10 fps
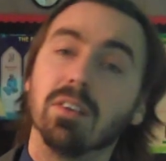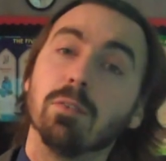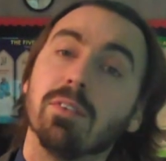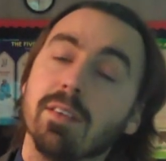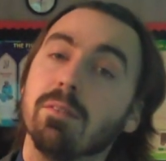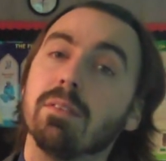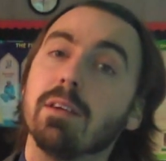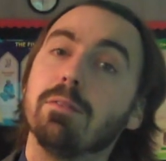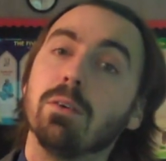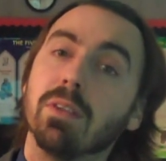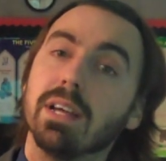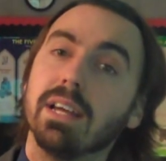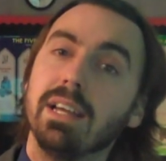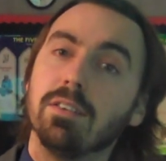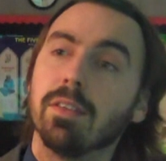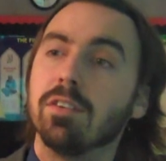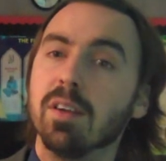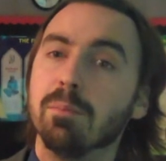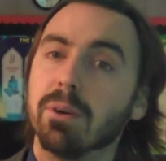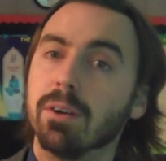because obviously they feel that each of those
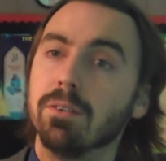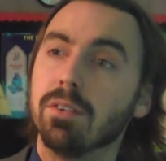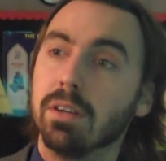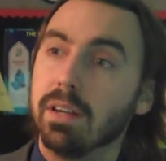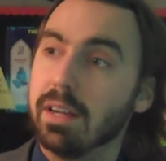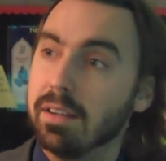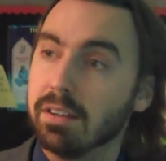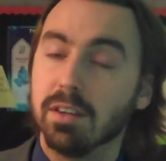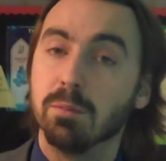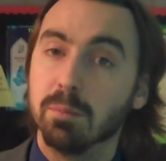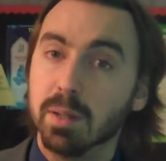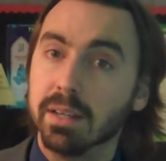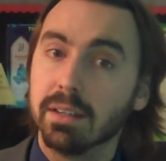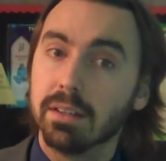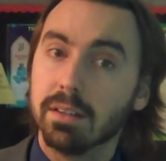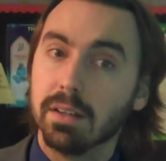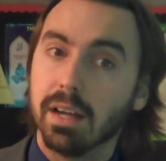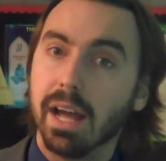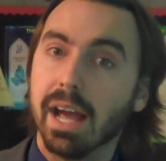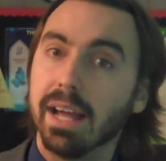embryos is a human being,
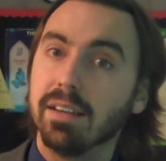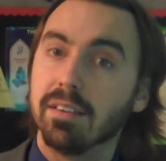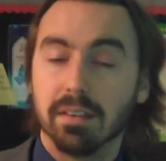and